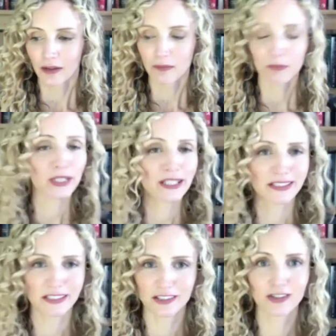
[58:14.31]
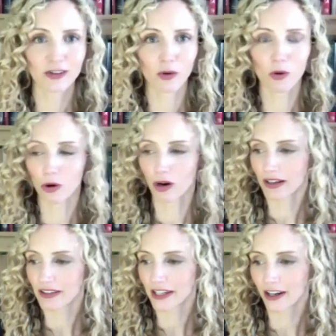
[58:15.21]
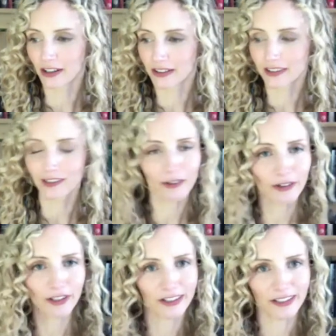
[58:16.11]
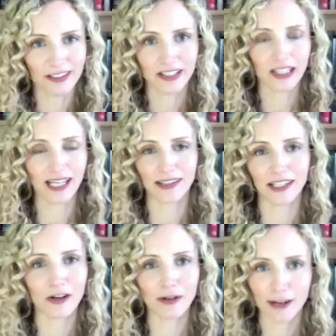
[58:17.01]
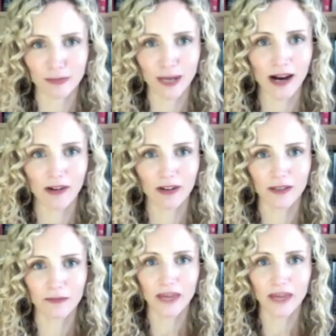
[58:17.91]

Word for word: priests or they aren't lawyers that they don't have power.